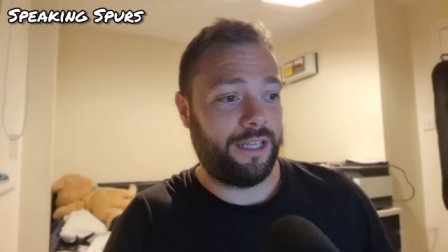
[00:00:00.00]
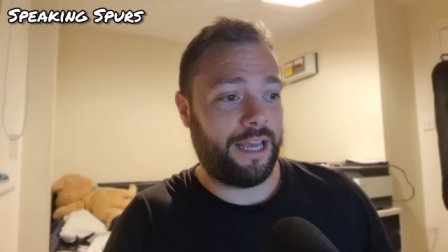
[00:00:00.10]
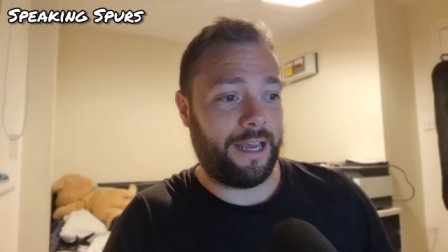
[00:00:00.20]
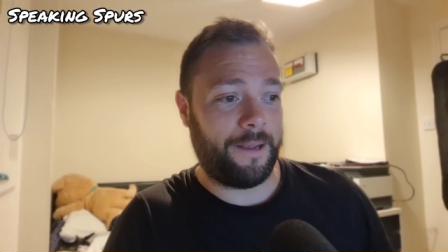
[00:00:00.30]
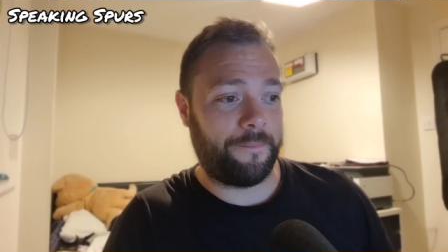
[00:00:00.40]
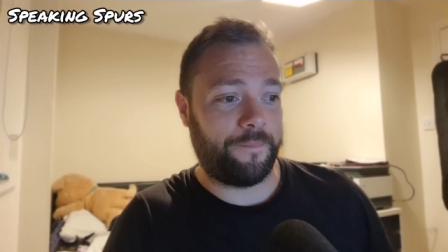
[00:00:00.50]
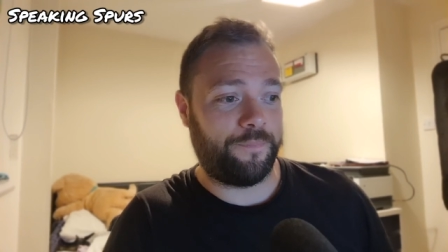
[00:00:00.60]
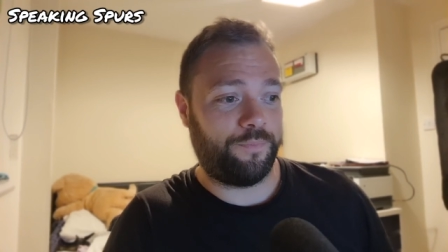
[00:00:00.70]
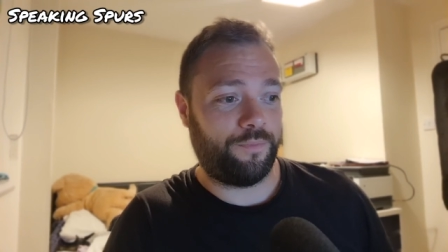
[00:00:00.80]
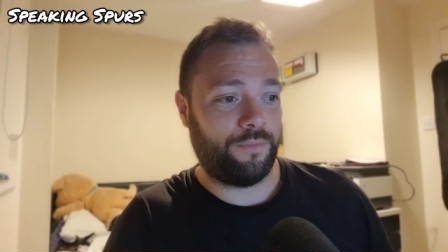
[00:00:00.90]
Um,
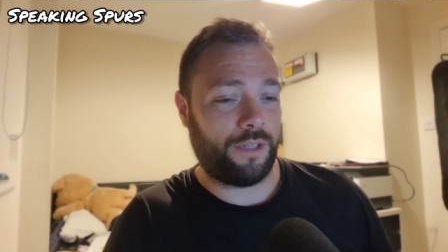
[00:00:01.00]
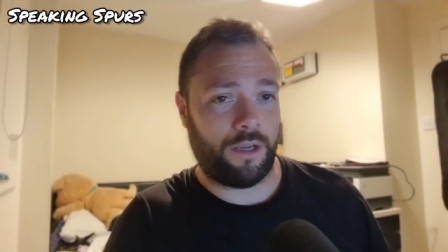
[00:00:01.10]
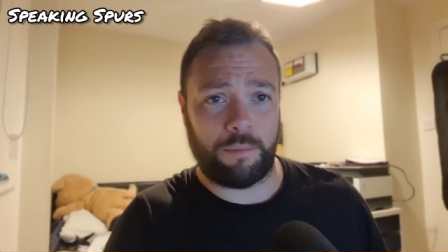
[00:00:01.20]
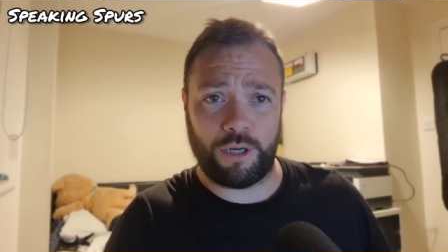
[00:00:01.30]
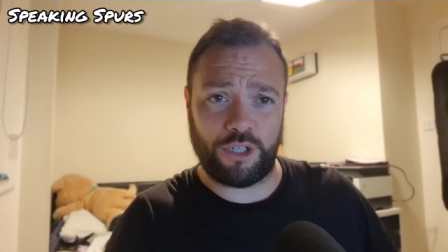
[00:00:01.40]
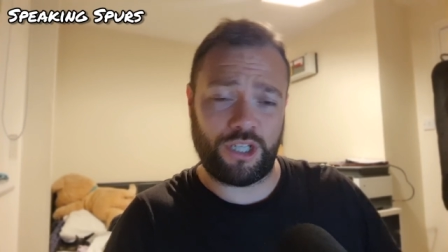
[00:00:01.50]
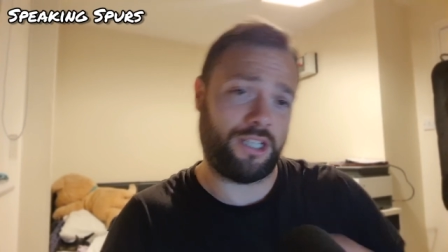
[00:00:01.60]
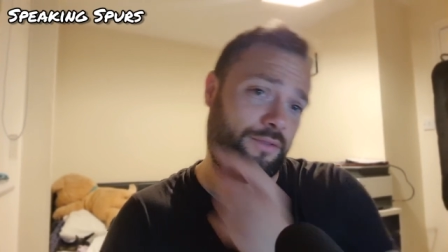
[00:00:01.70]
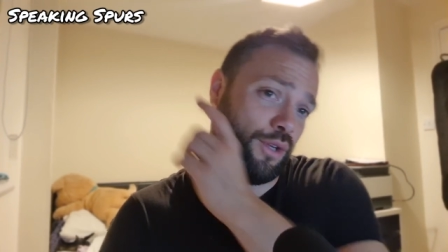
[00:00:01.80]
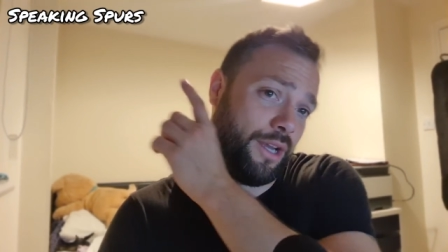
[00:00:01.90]
apologies
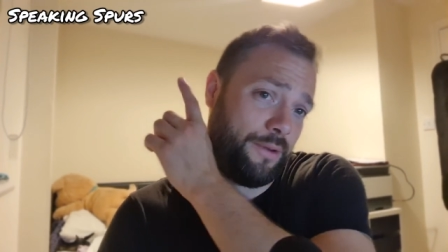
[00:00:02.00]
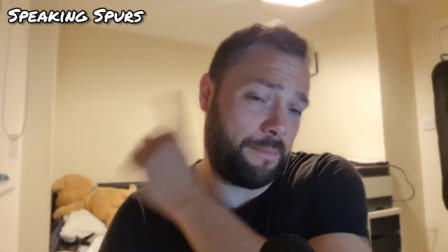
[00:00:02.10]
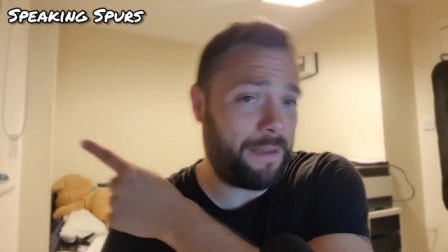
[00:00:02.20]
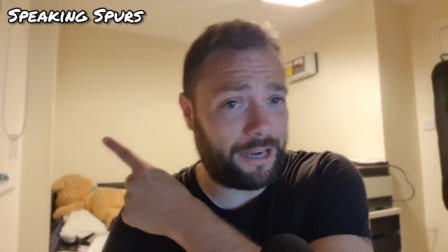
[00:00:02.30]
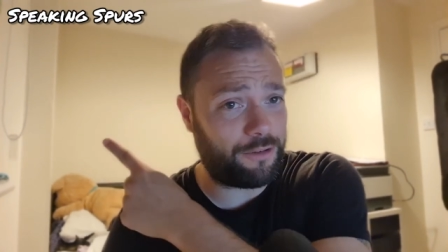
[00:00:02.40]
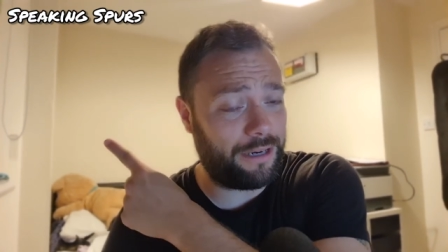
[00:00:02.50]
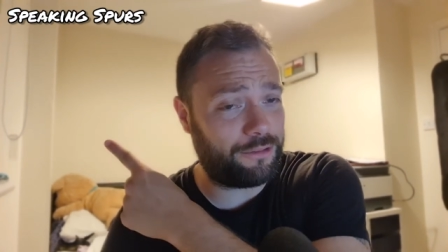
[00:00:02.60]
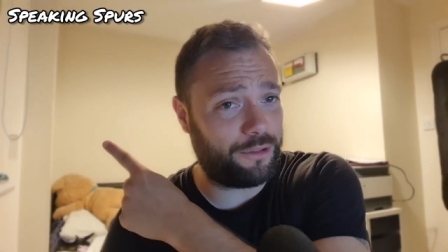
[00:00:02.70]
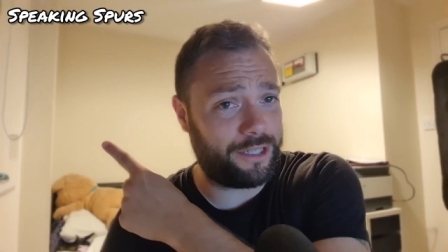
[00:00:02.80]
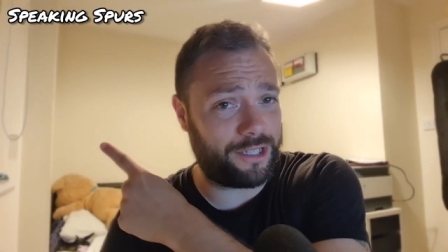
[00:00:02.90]
if you hear any background
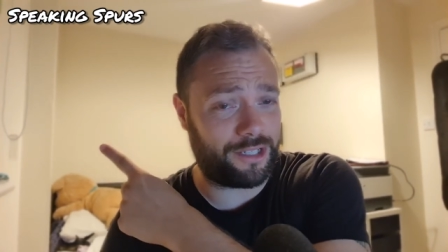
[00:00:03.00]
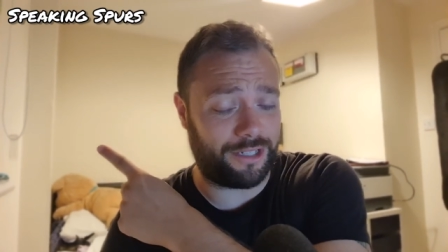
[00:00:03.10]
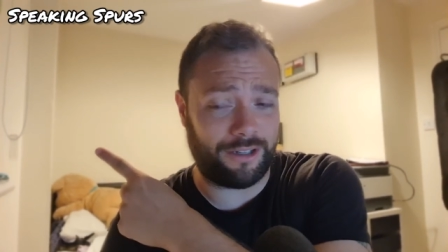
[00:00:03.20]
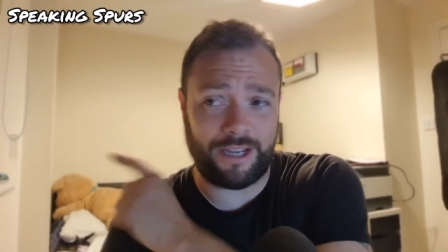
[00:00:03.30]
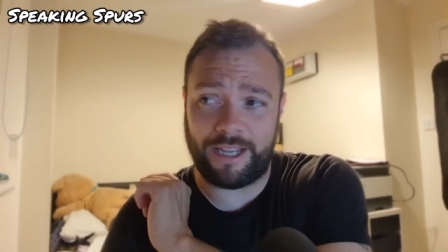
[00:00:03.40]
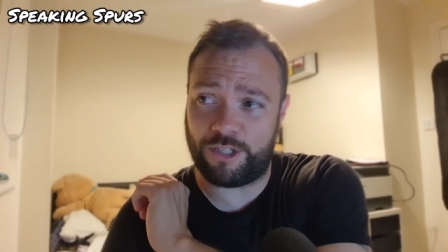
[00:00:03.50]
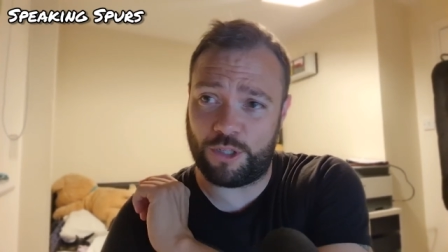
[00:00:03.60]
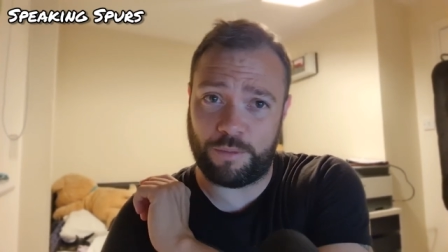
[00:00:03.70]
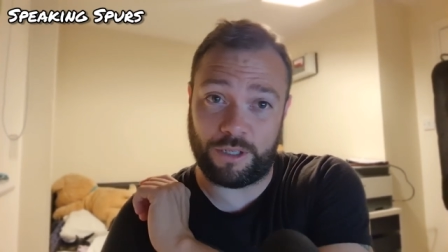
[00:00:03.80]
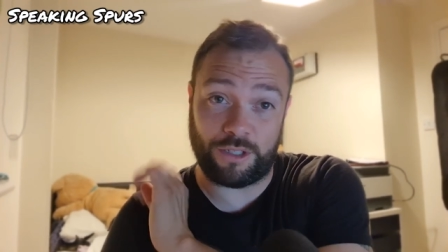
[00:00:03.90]
noises tonight. It's
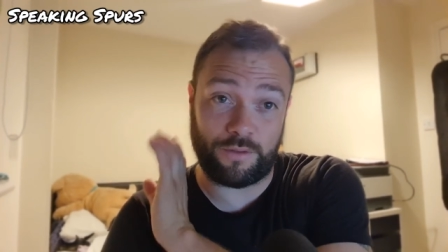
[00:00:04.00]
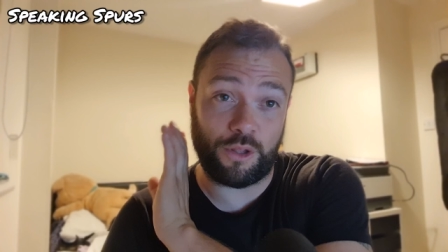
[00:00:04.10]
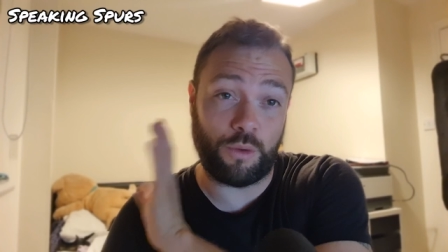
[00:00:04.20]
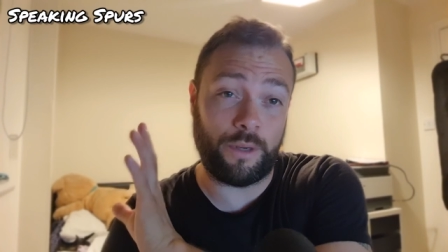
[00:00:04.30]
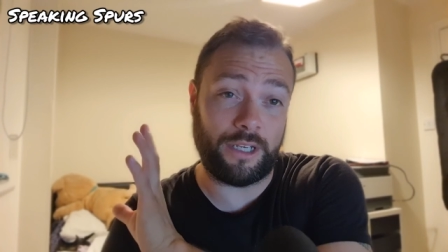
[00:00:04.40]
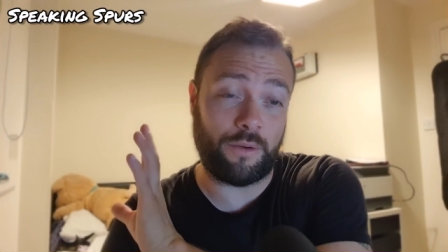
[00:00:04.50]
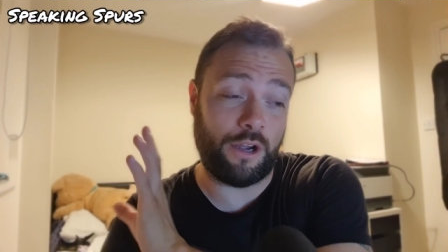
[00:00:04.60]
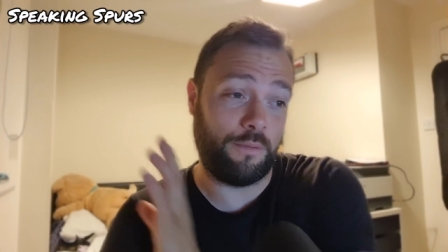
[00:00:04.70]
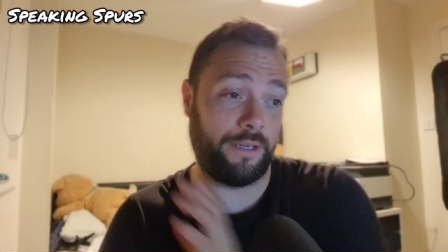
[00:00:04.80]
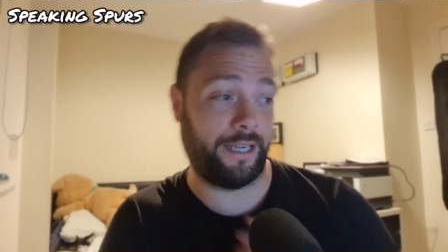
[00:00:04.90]
just because I've got the window
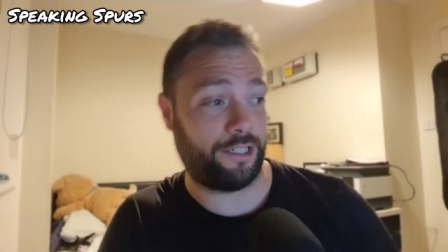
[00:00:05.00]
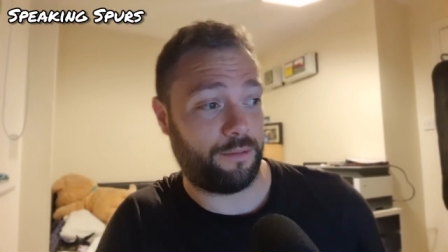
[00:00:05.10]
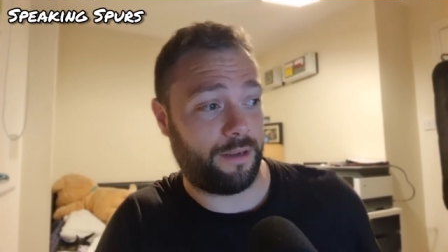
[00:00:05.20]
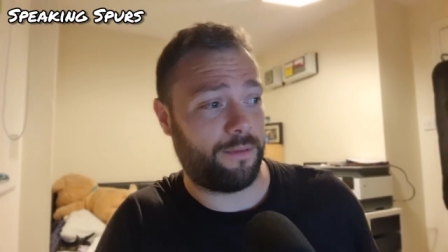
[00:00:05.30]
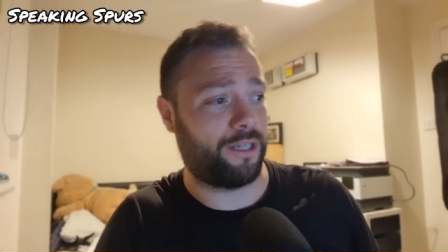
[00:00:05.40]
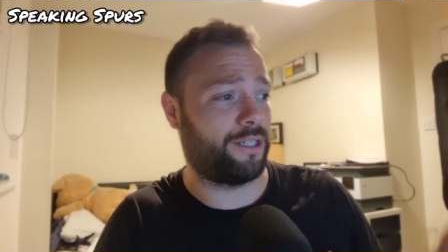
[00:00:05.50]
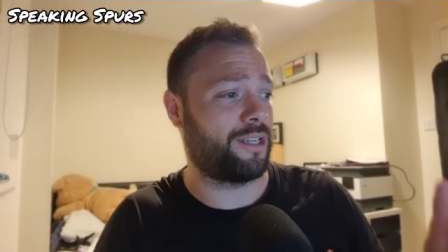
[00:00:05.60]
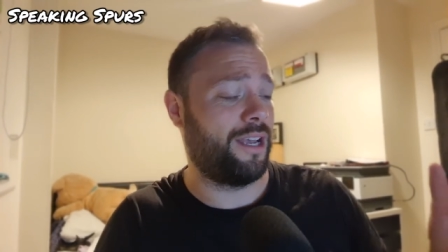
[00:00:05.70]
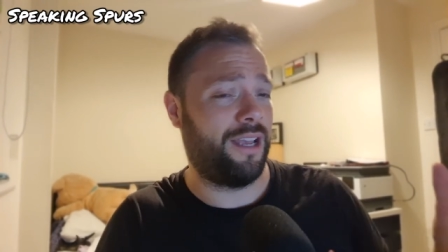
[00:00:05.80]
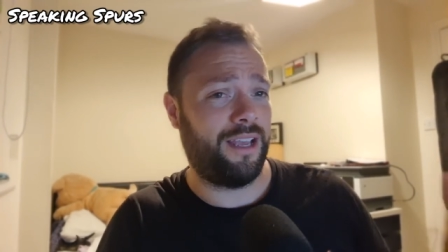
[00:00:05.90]
open next to me because
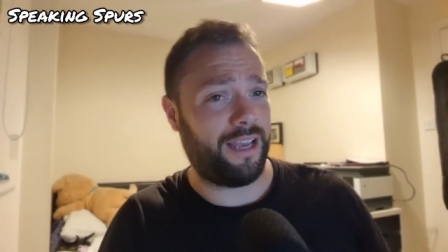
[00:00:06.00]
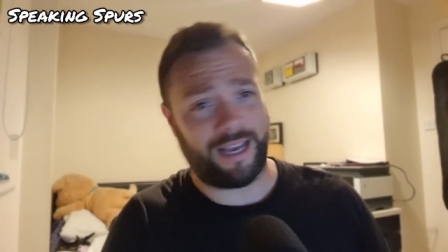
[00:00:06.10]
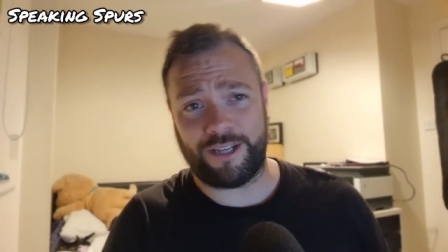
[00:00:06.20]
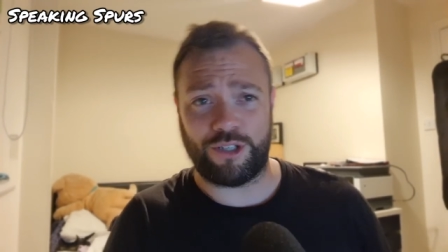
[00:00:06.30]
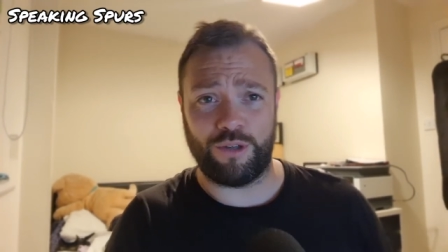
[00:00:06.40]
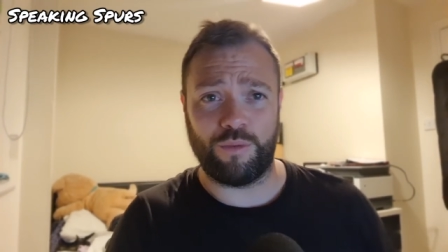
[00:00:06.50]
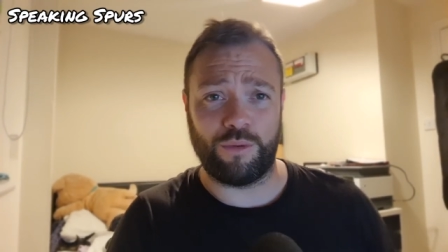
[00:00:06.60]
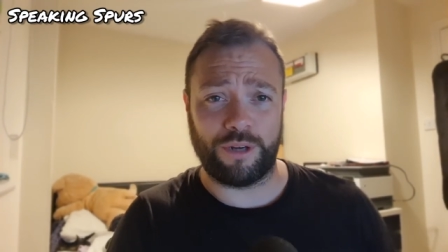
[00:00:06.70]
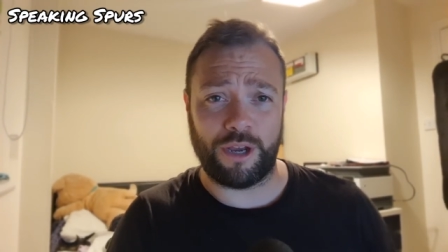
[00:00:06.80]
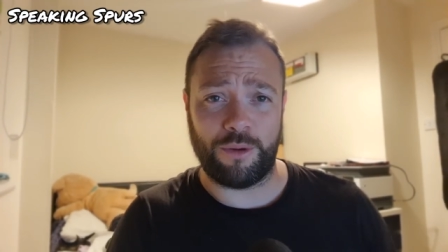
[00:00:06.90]
as you will
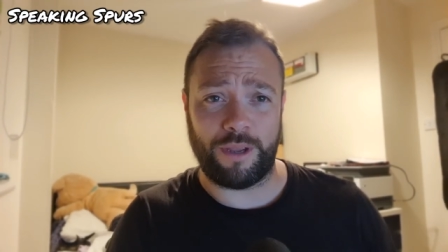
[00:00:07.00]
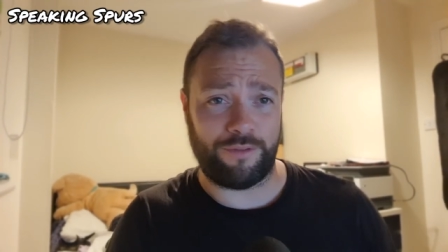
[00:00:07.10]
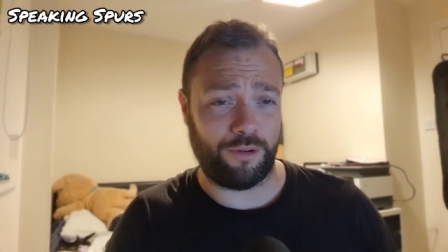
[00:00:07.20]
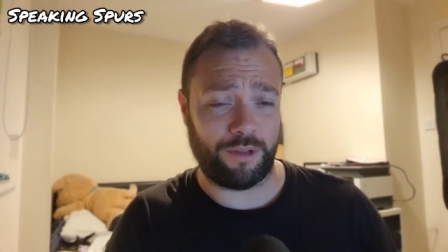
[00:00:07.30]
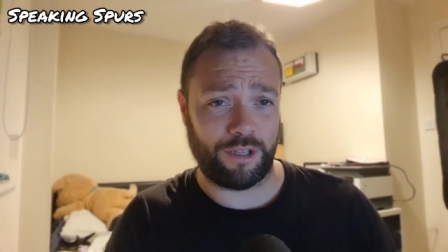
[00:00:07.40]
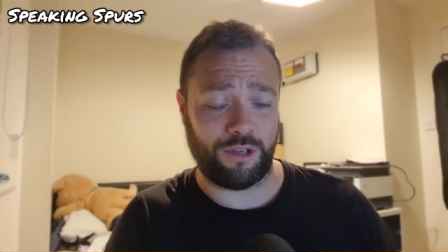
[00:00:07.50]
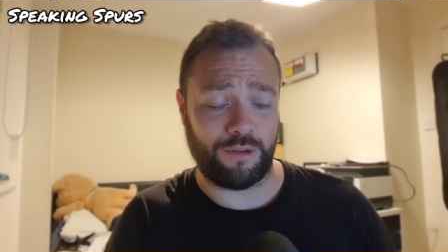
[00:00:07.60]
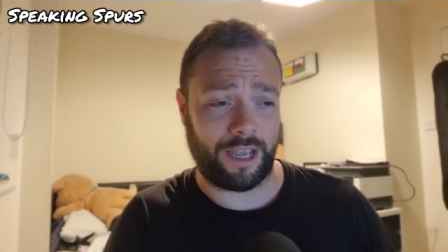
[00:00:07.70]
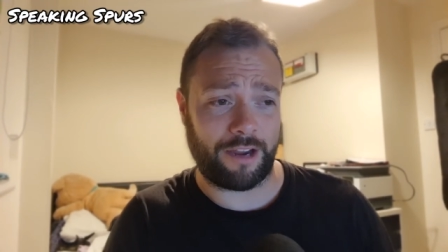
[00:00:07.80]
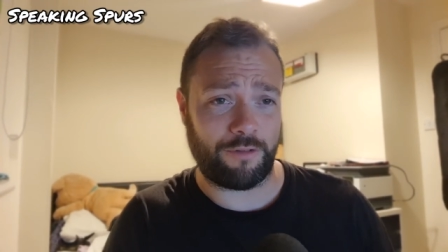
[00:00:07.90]
know if you're in the
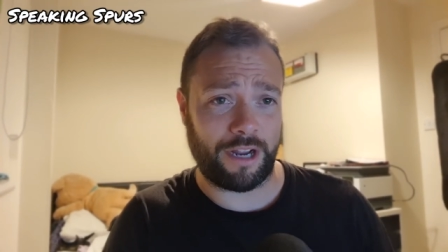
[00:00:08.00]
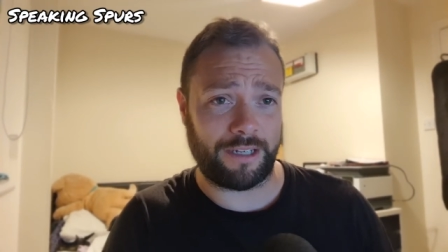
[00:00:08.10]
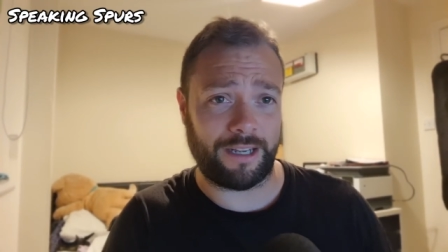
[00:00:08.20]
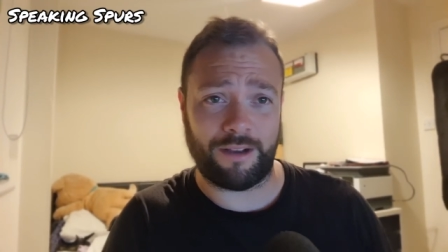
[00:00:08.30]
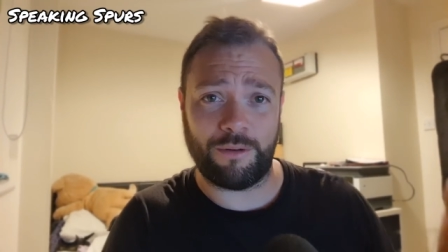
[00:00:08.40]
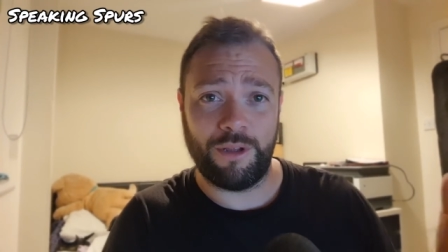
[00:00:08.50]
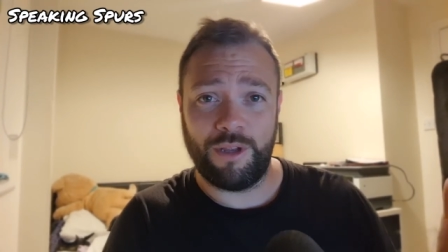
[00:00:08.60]
UK right now,